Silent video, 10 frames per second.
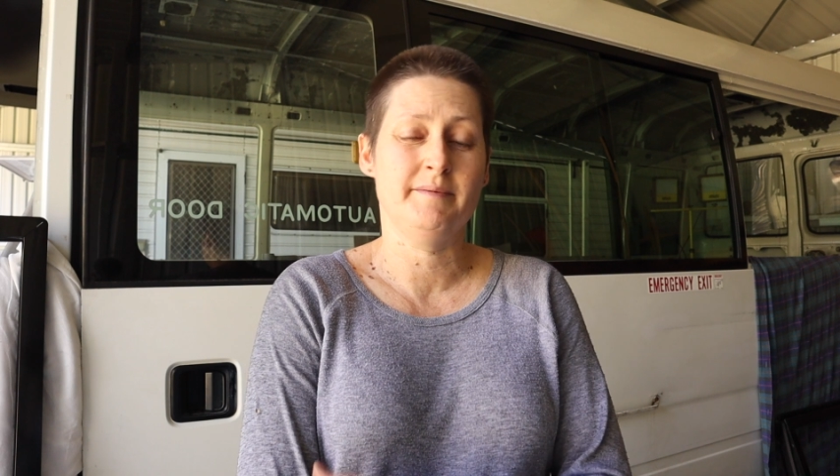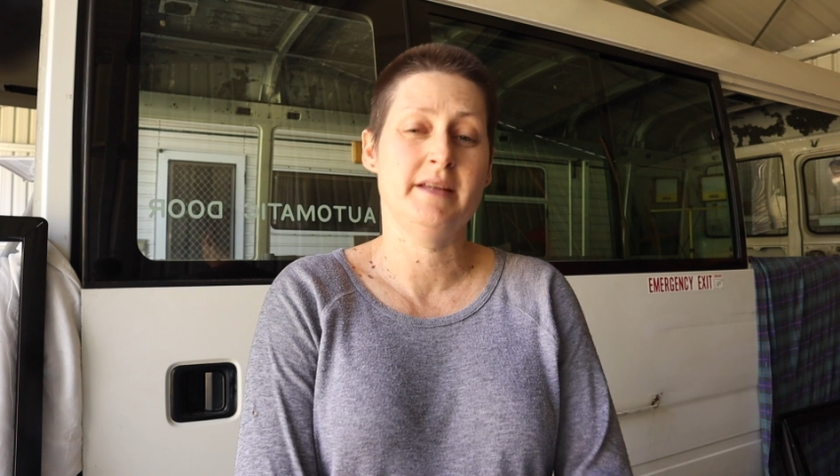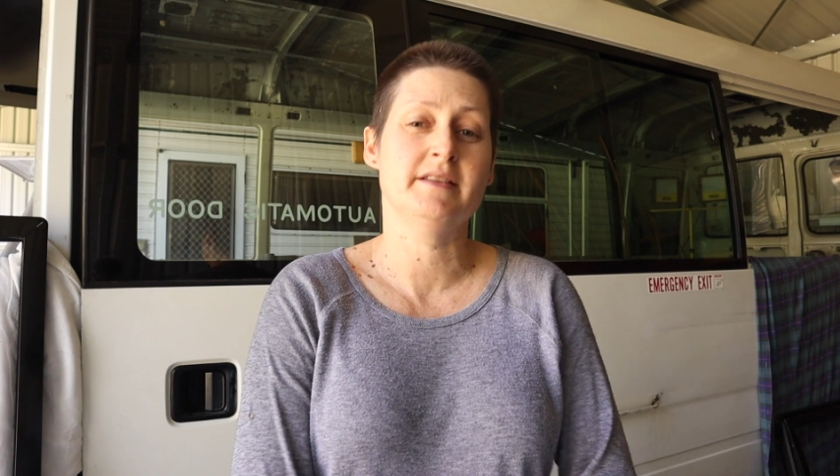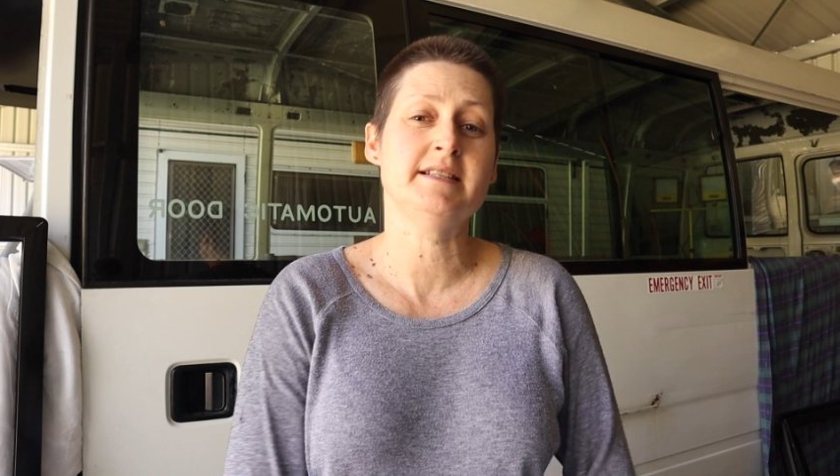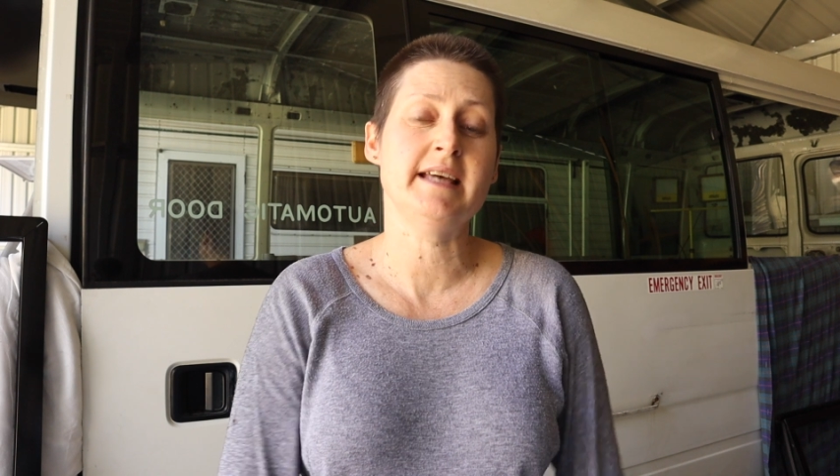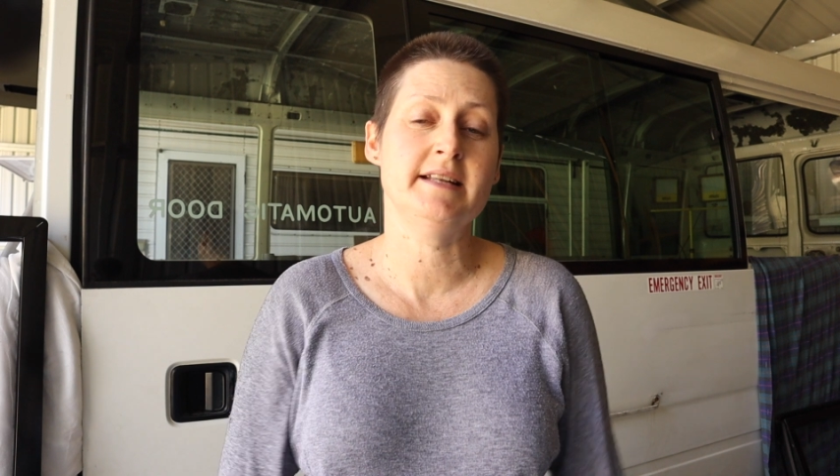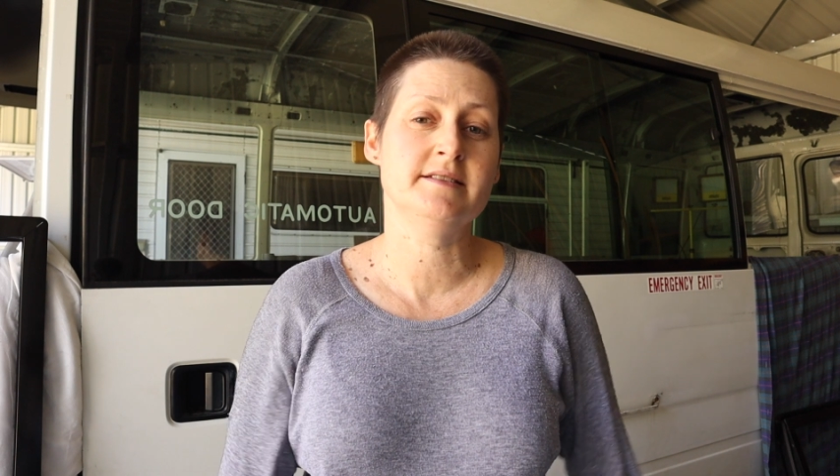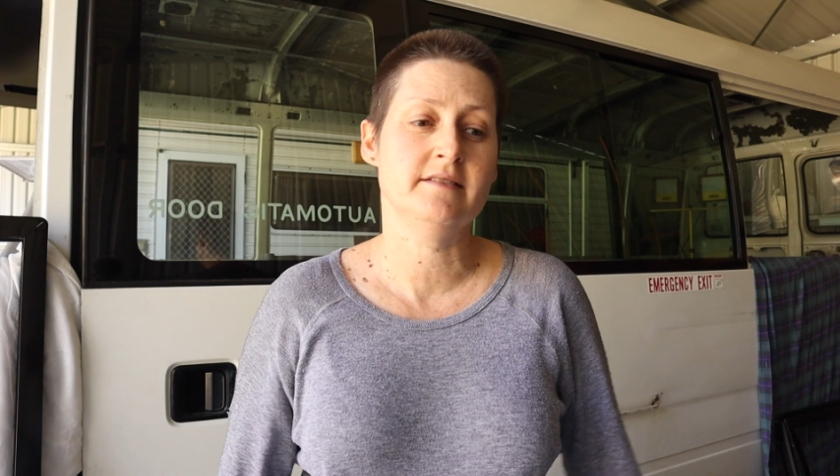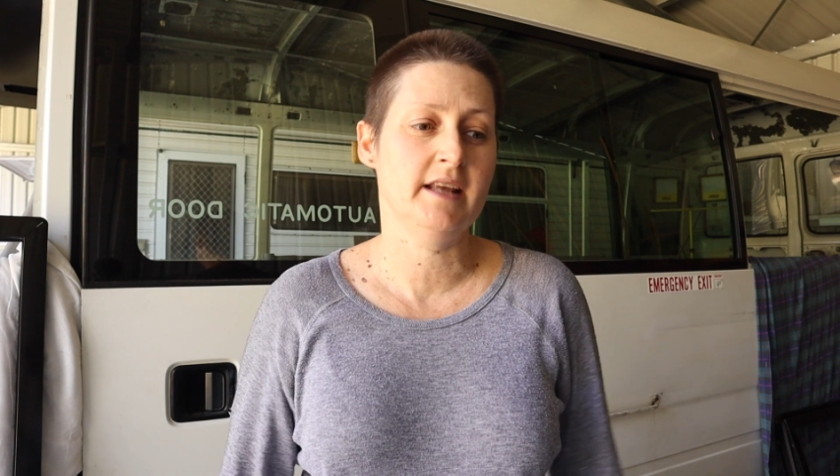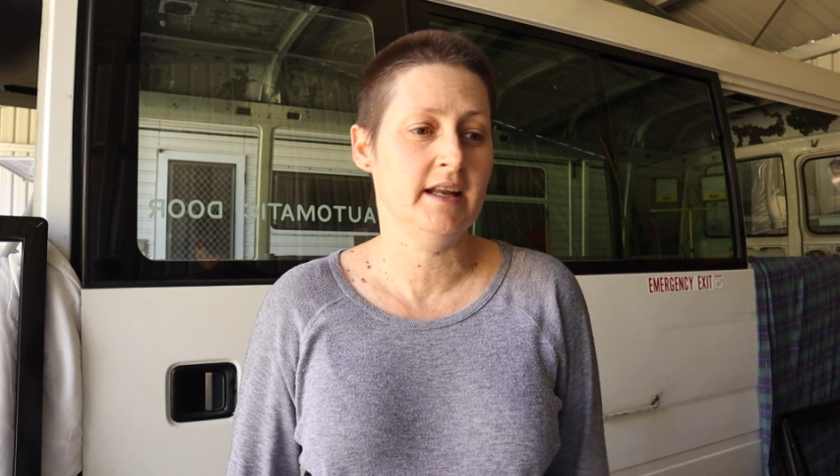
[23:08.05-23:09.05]
in the
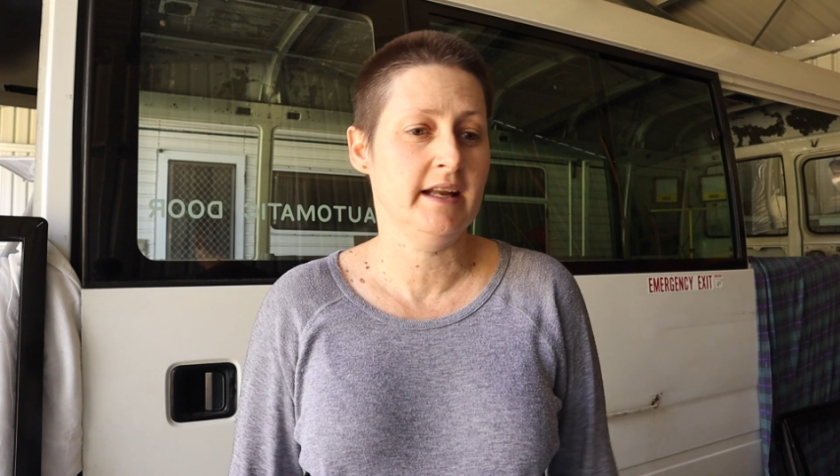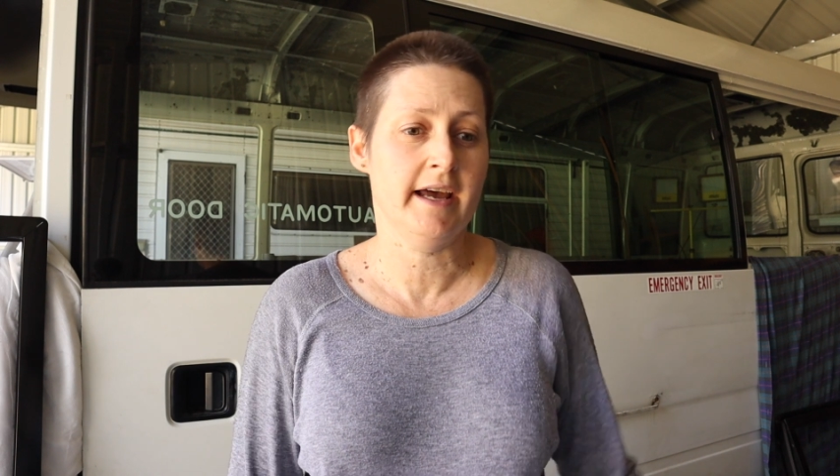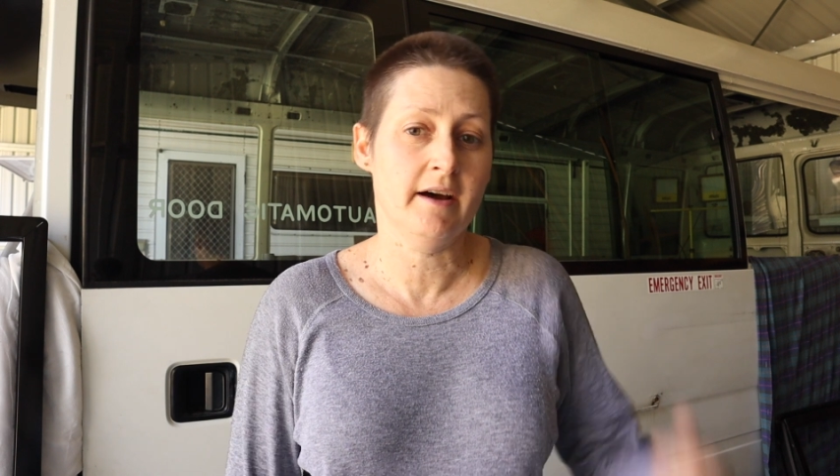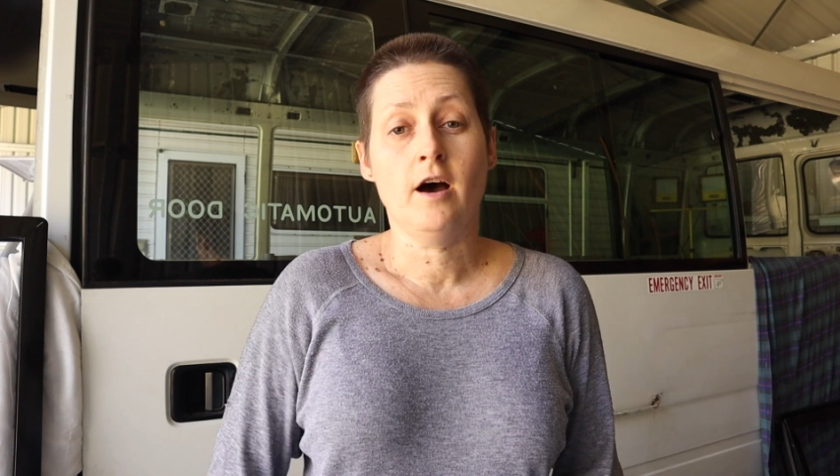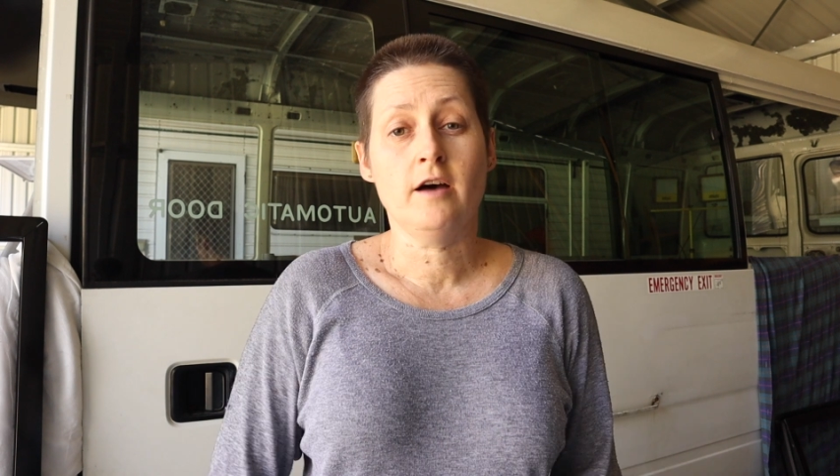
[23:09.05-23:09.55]
tendon there now.